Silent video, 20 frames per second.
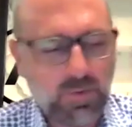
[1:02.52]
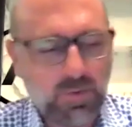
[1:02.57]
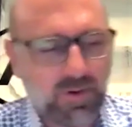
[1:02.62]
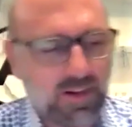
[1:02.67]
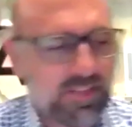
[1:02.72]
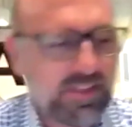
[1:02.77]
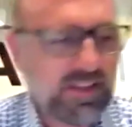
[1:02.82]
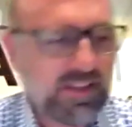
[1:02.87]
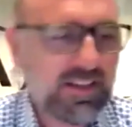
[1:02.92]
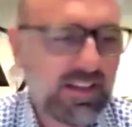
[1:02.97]
Well,
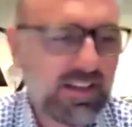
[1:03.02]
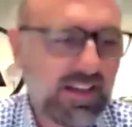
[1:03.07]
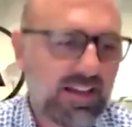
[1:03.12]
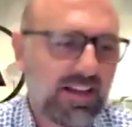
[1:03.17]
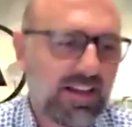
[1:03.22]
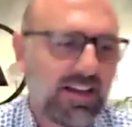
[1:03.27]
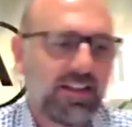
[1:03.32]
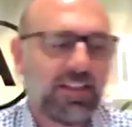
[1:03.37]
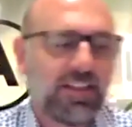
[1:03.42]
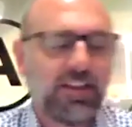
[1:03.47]
I think
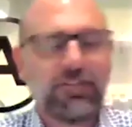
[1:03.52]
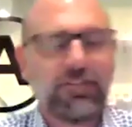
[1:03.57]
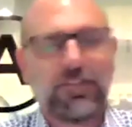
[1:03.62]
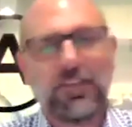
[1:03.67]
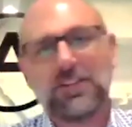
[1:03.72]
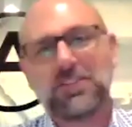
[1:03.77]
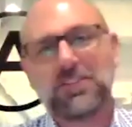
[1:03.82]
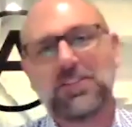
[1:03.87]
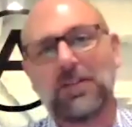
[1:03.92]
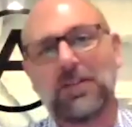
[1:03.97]
uh, I think
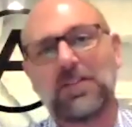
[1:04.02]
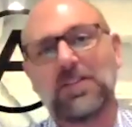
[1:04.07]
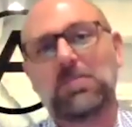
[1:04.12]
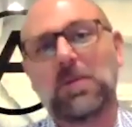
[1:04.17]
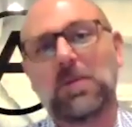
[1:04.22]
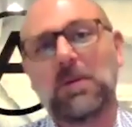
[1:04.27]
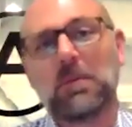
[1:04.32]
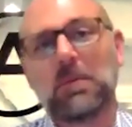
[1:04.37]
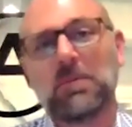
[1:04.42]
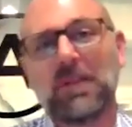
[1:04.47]
first off, it's
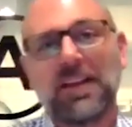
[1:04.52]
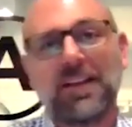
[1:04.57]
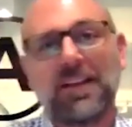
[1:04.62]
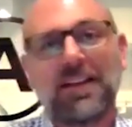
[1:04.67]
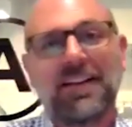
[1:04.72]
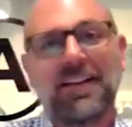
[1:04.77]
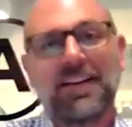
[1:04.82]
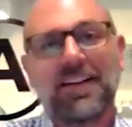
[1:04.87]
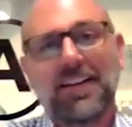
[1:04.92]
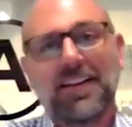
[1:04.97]

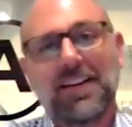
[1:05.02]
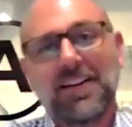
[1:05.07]
probably